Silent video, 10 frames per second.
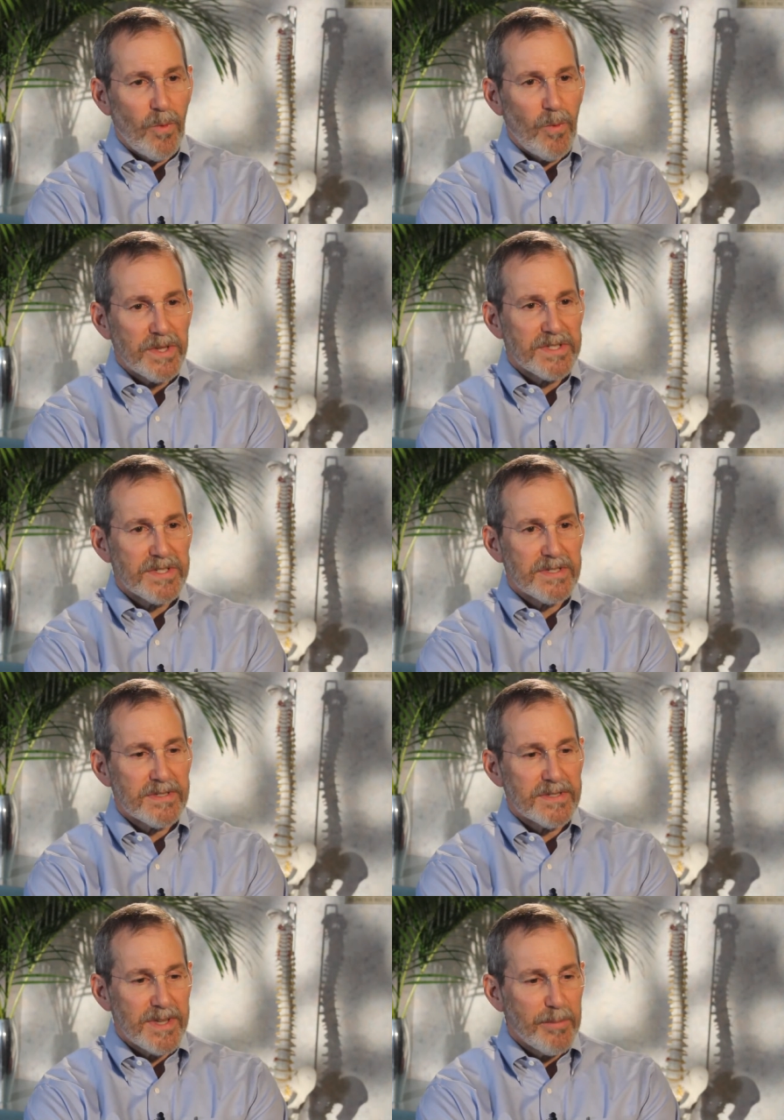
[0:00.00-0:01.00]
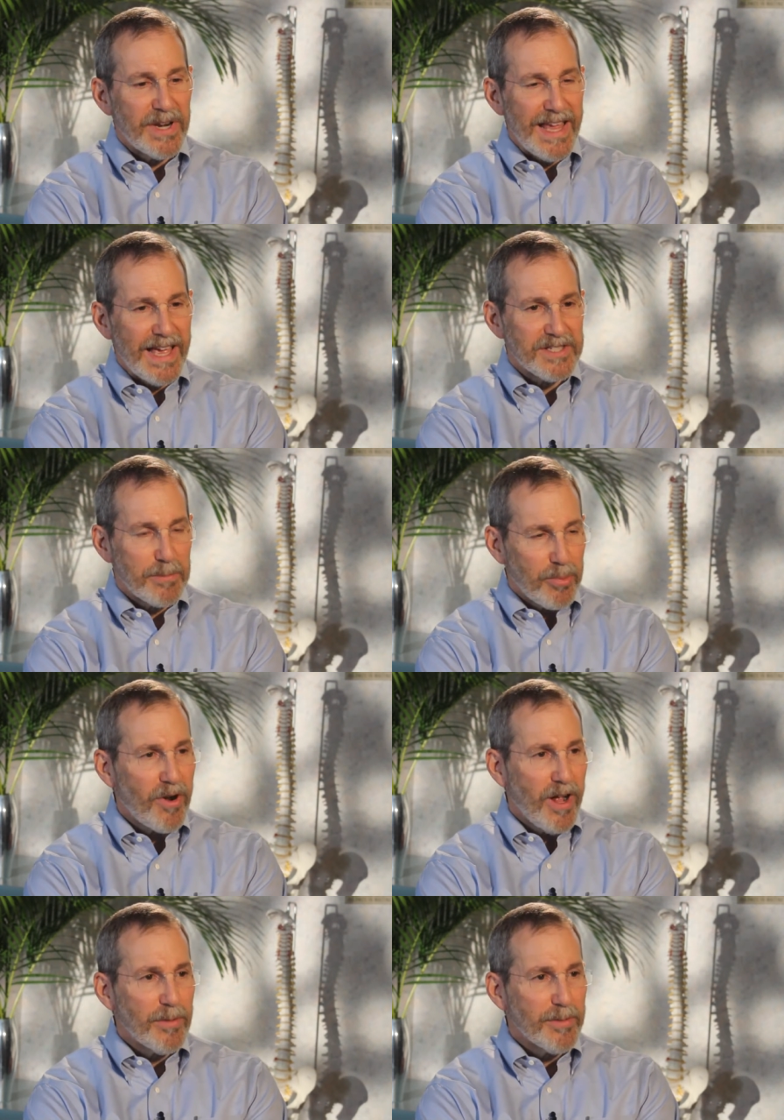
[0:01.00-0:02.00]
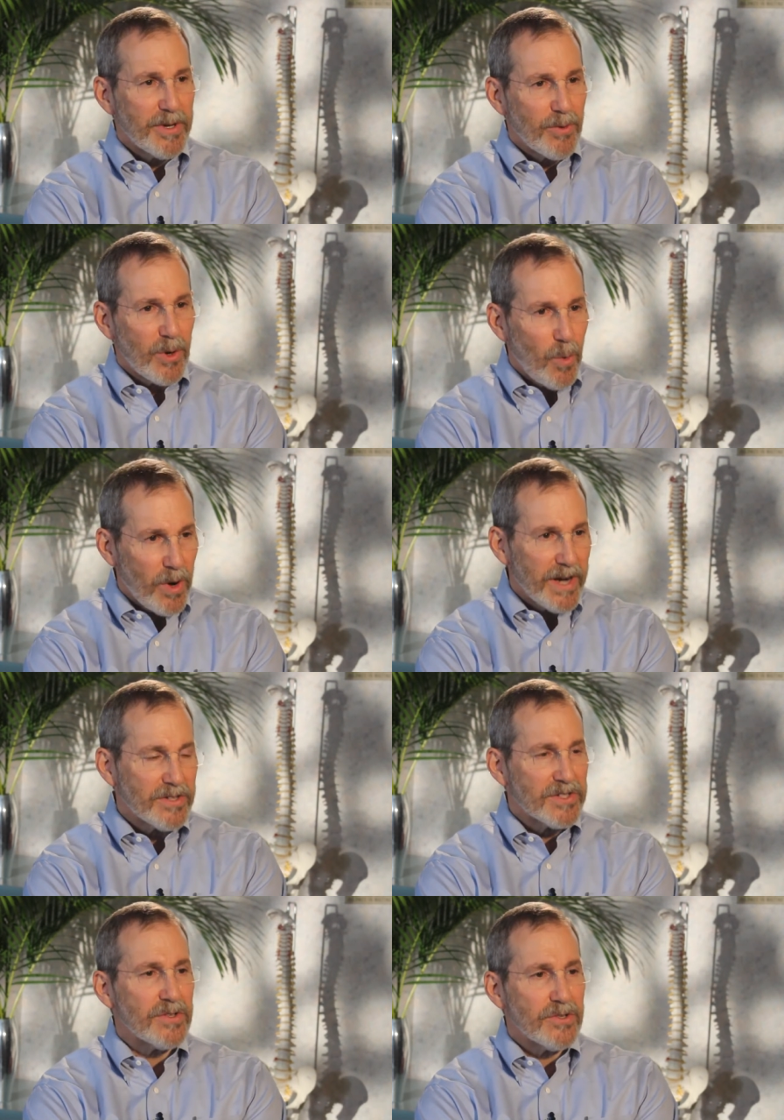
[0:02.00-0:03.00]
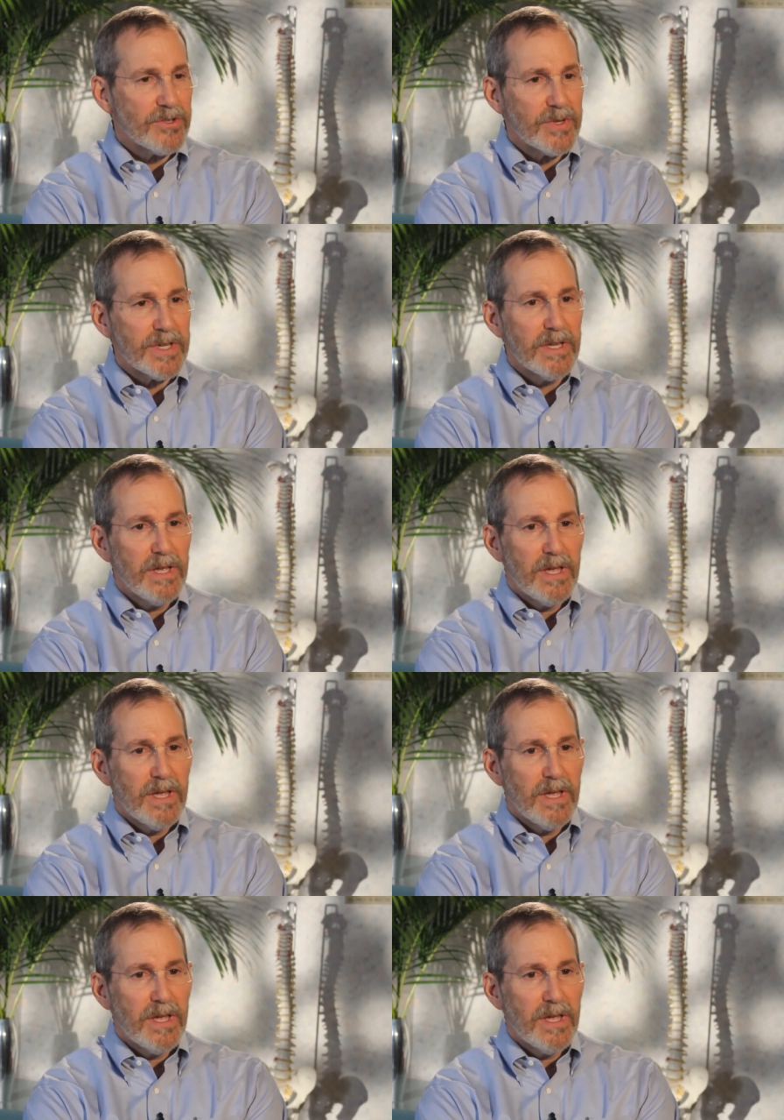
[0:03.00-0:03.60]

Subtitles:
Once somebody has a problem that requires surgery,